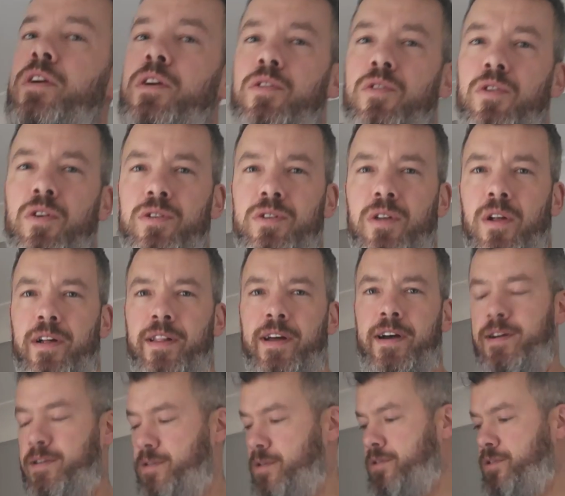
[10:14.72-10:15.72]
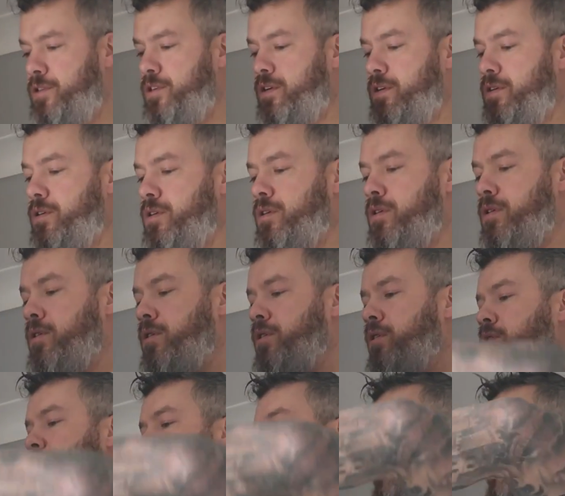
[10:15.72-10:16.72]
it across like that, so
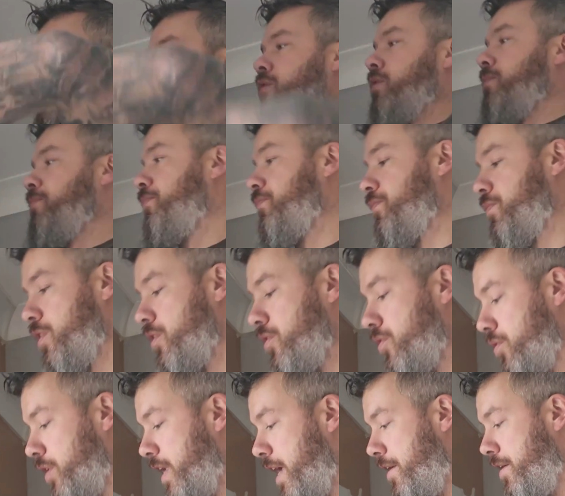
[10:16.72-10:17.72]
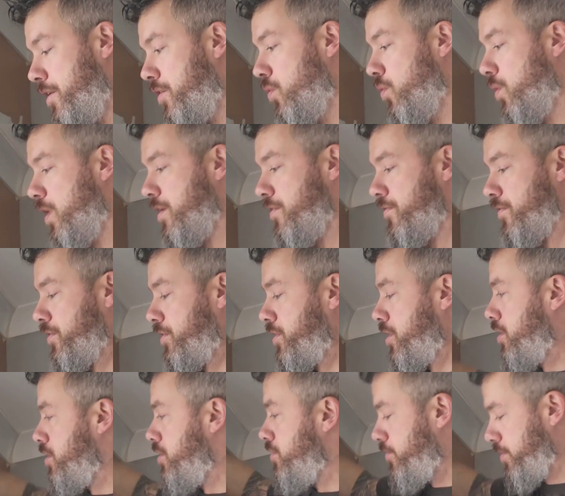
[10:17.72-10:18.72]
you're not getting it all over the
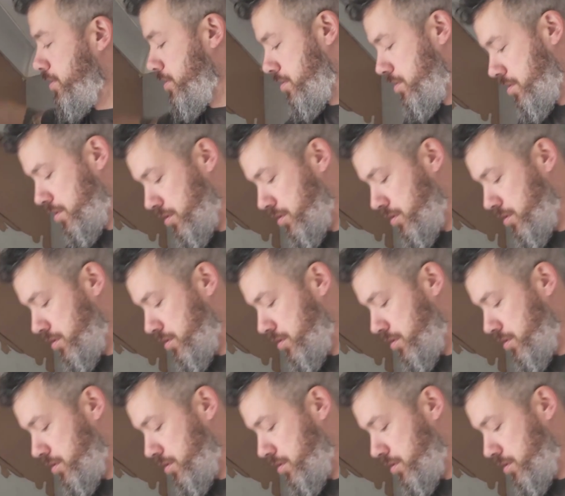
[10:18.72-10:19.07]
coving.